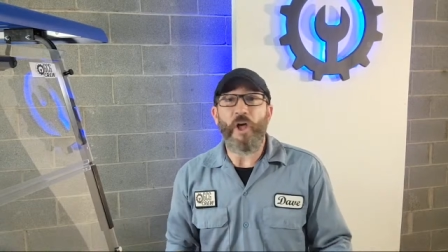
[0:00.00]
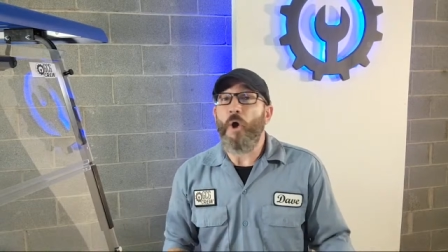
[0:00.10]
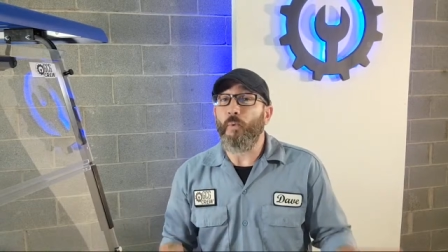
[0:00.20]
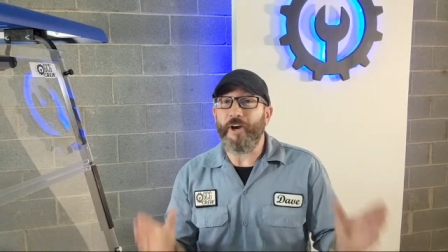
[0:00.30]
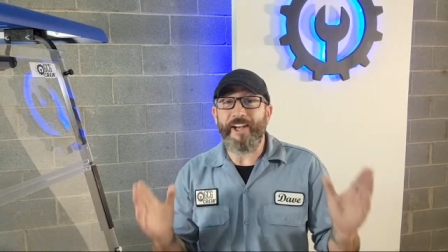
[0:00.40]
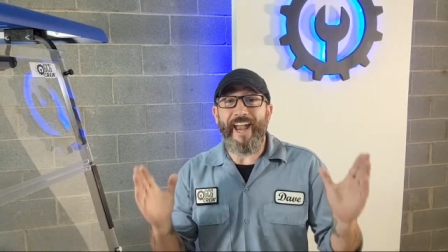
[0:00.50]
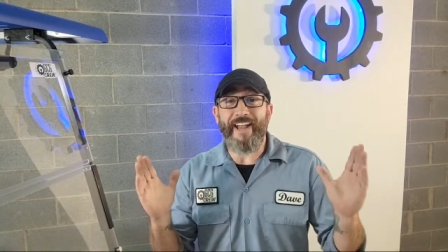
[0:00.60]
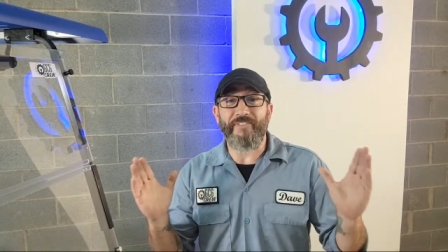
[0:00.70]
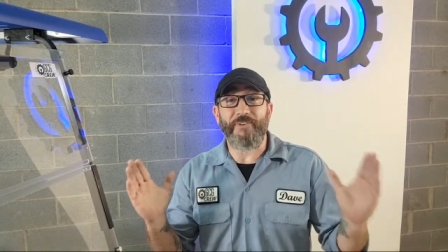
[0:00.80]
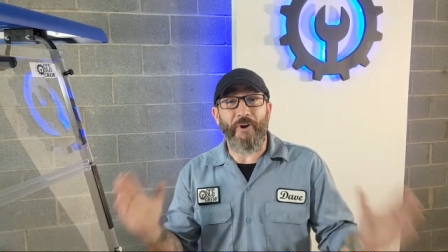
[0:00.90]
We're going to
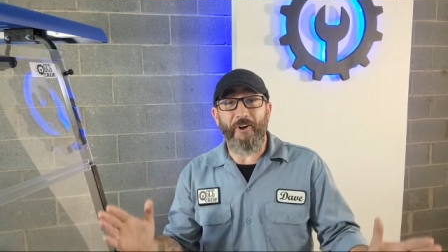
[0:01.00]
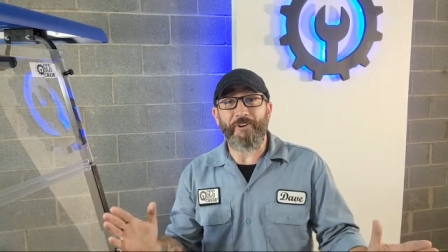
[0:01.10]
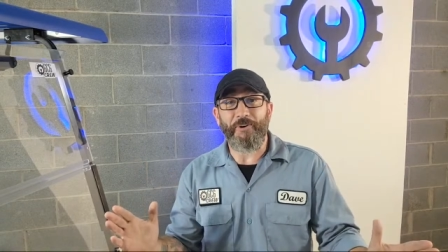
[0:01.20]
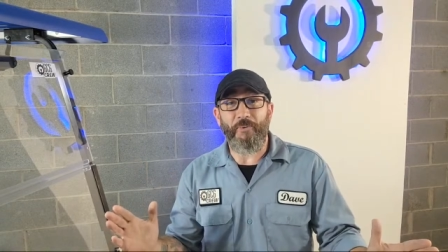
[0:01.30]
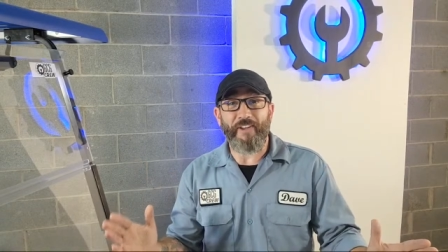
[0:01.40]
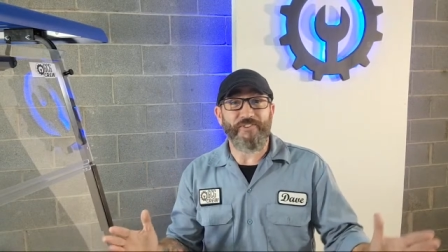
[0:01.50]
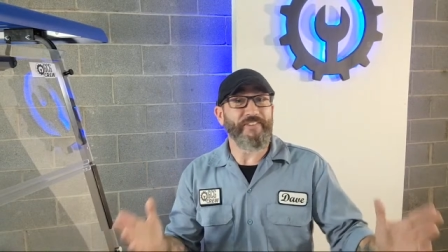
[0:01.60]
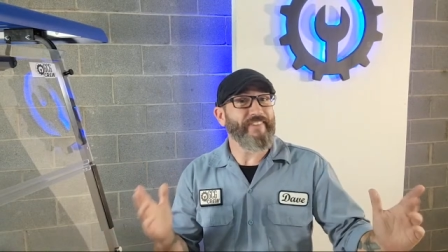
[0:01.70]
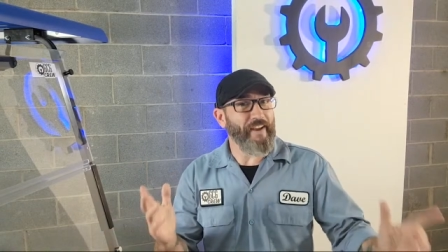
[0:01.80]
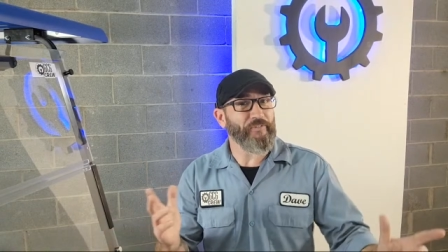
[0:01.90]
answer all your
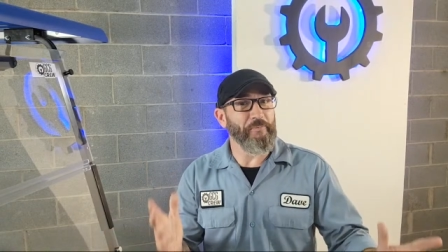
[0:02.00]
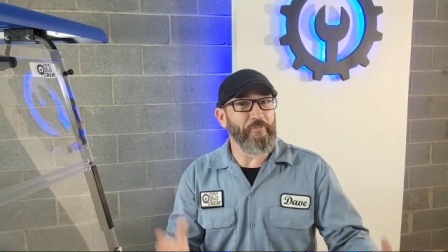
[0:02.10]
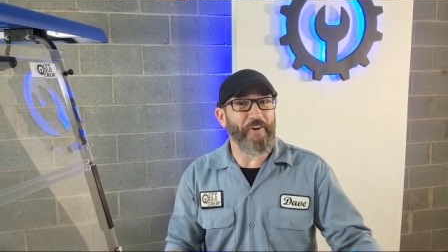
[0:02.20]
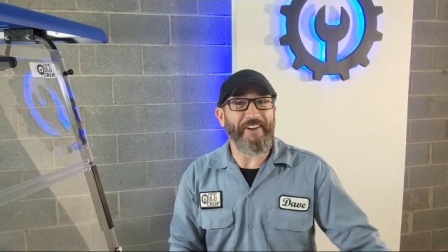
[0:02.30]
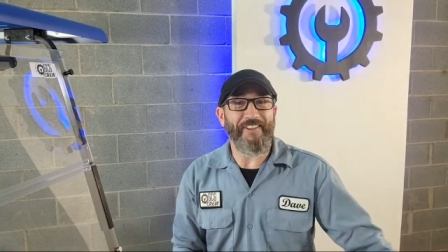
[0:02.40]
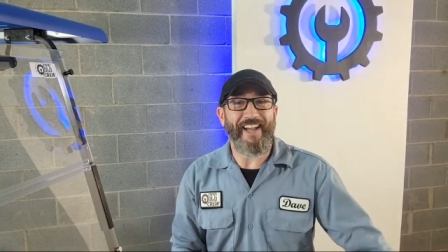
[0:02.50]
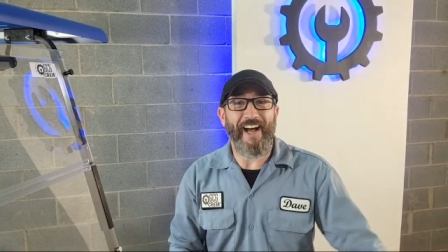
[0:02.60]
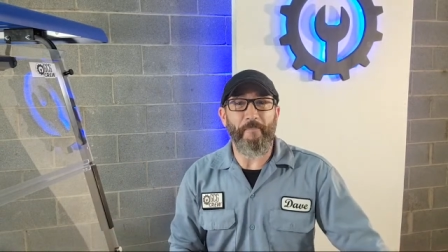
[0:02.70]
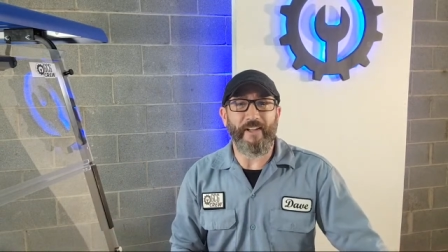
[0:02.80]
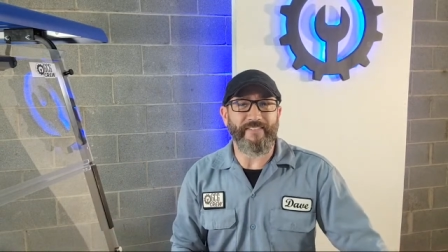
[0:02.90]
questions, have some fun in the
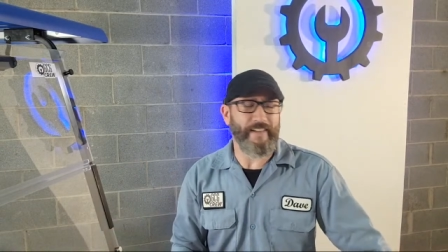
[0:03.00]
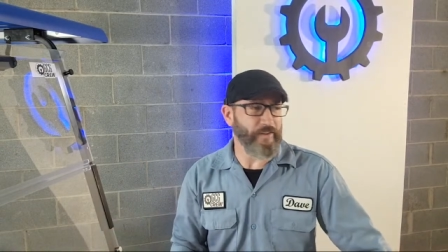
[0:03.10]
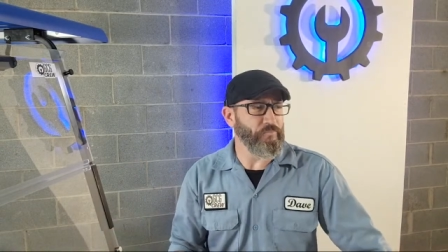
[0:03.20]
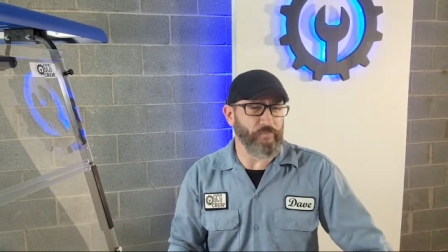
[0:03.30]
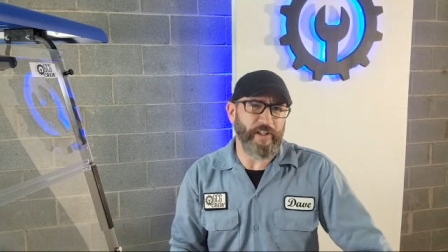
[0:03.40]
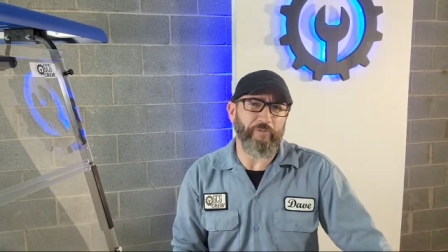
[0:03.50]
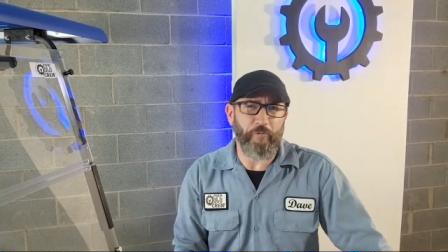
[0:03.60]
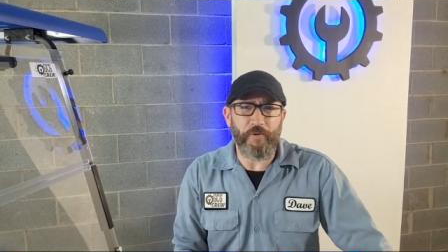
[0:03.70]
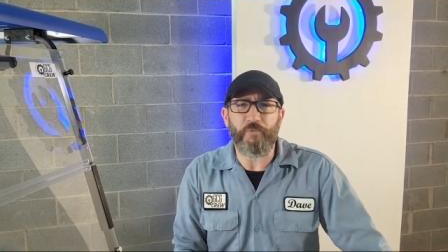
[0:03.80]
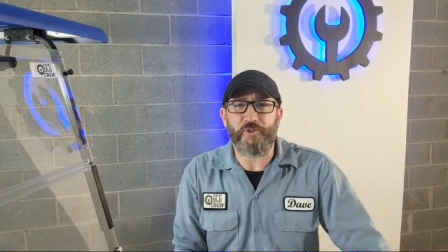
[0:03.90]
comments, and leave a
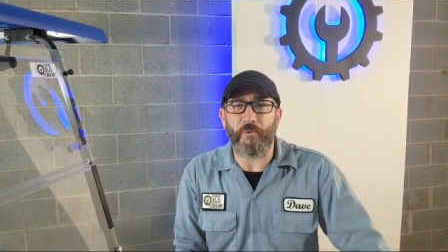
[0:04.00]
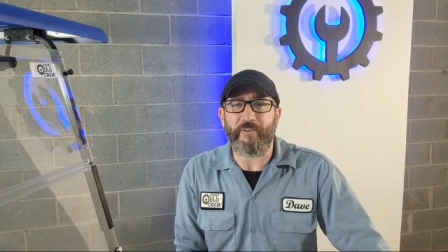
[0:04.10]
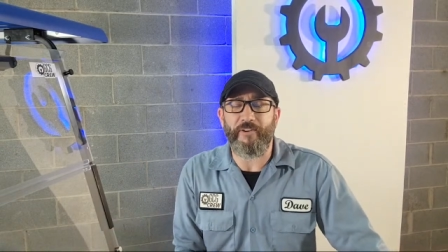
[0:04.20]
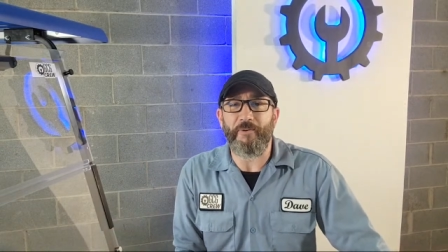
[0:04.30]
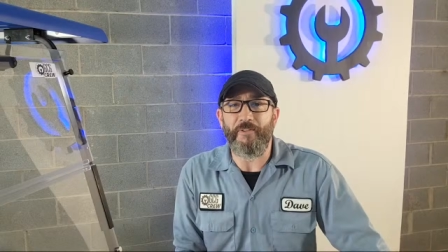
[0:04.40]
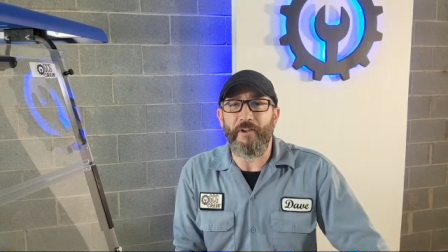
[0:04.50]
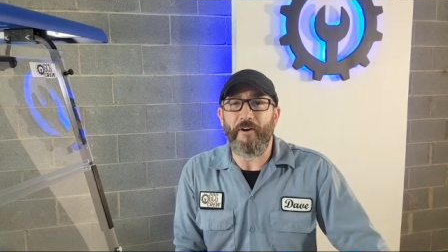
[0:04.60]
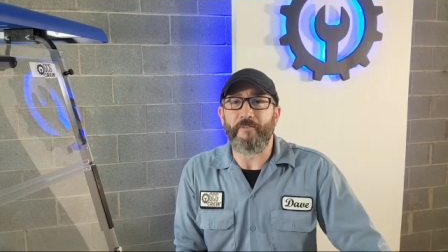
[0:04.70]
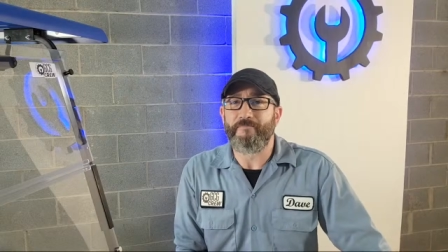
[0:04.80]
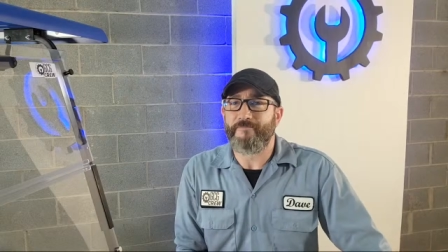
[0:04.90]
few jokes here and
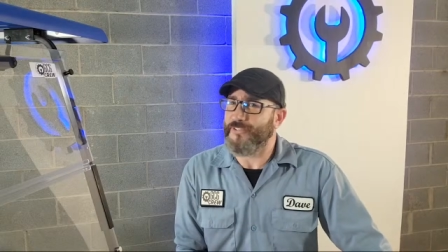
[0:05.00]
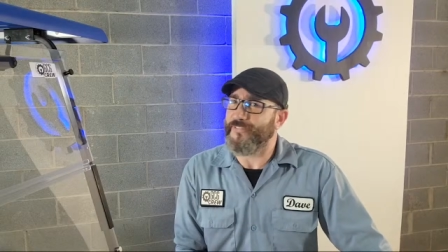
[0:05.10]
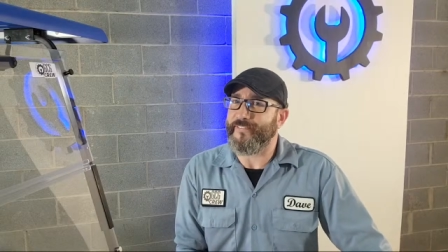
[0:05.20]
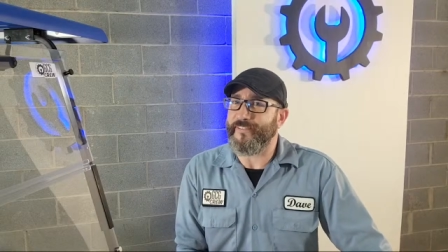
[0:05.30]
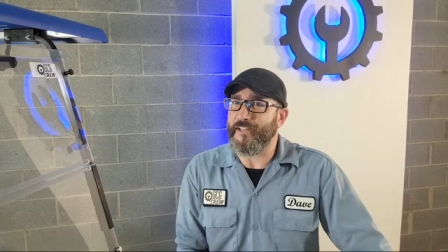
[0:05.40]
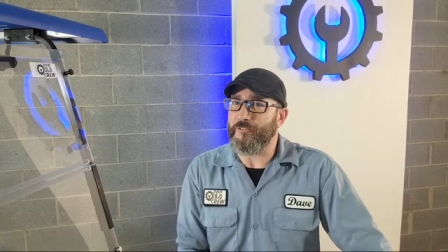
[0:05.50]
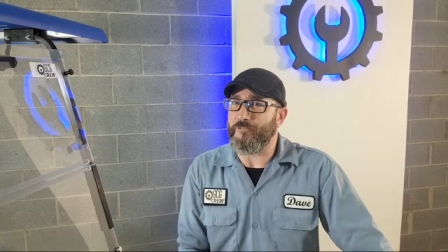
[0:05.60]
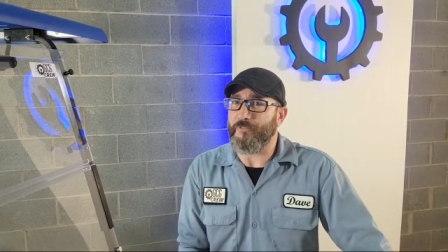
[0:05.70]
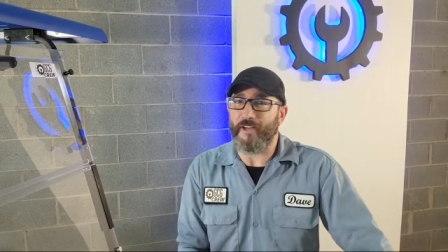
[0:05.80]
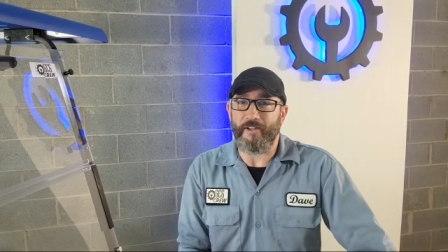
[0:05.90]
there just to see if
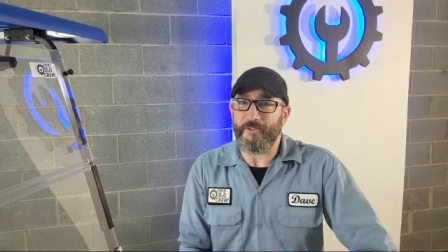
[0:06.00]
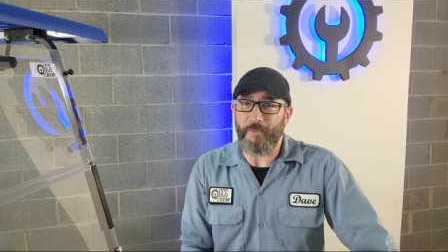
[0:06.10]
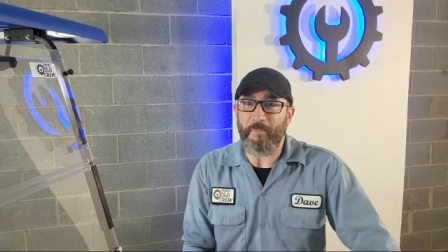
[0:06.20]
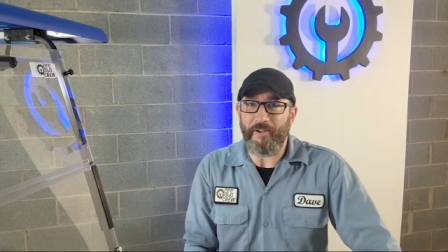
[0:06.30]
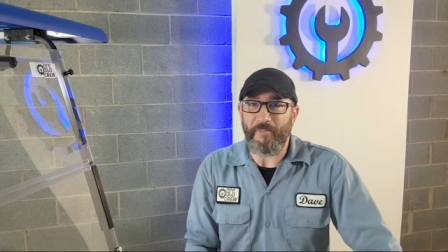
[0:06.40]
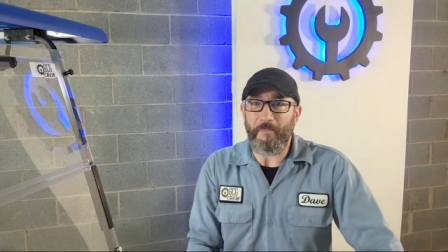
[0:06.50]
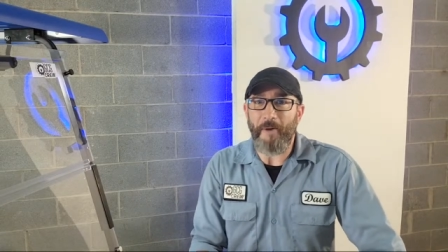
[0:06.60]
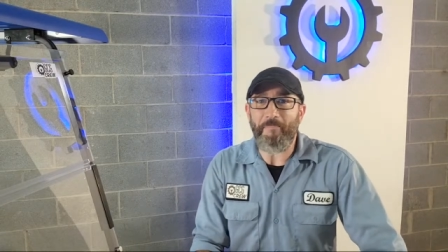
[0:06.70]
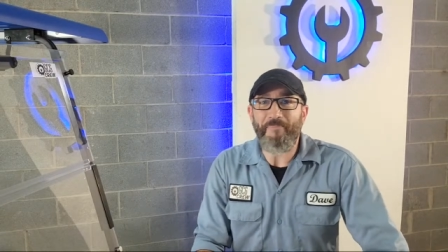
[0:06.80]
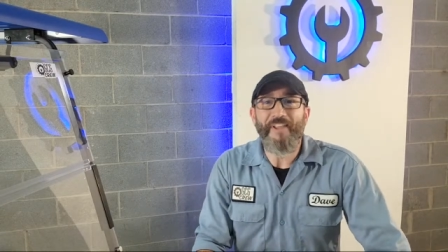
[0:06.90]
uh, you can pick them up.